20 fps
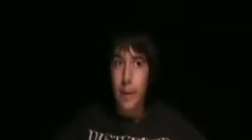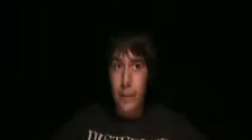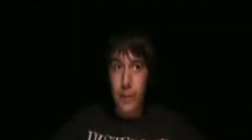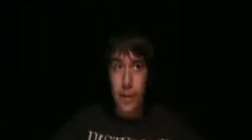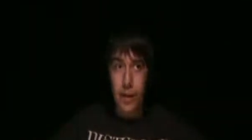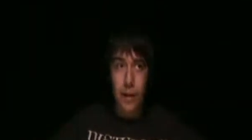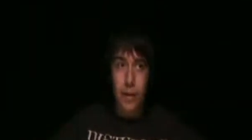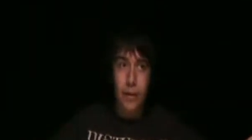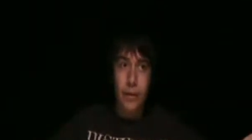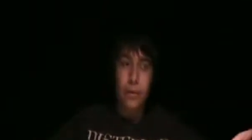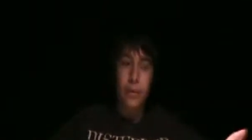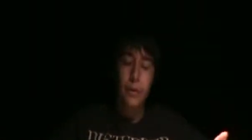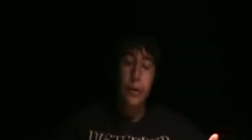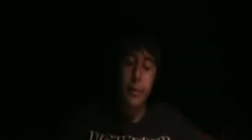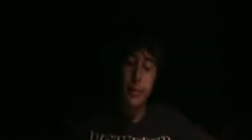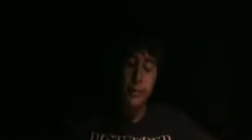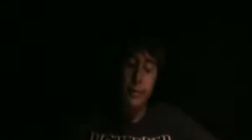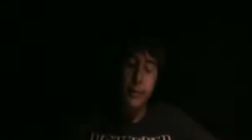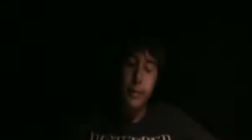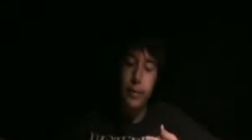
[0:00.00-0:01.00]
mom's house.
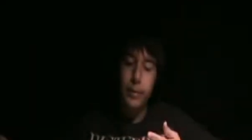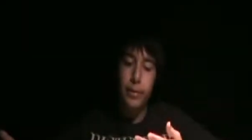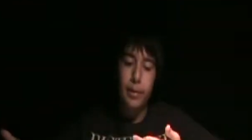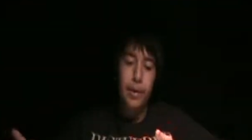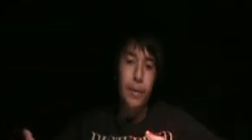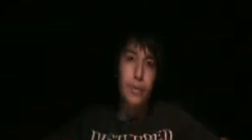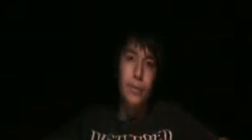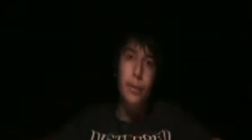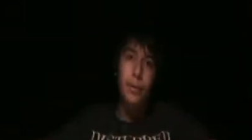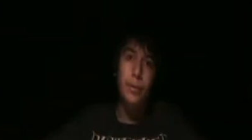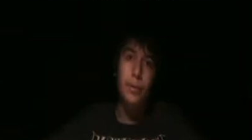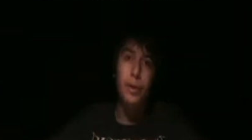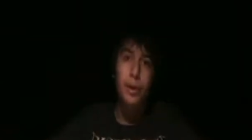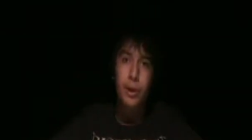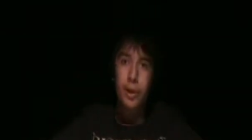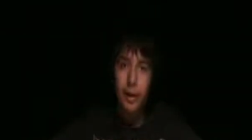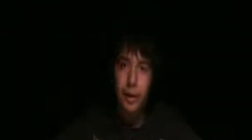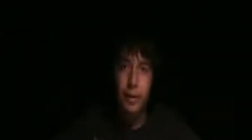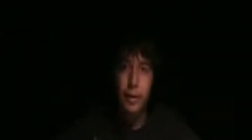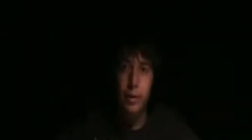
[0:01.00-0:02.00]
So that's pretty much it.